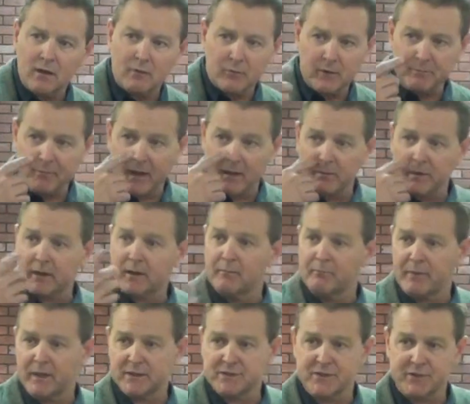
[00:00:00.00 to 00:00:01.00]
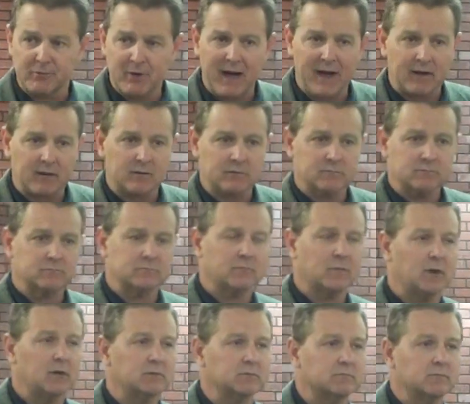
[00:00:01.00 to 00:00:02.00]
Republican budget
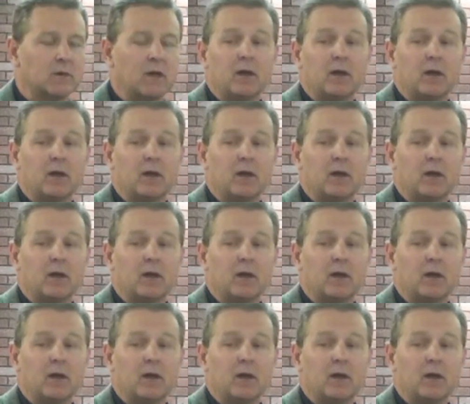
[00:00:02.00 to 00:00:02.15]
writer.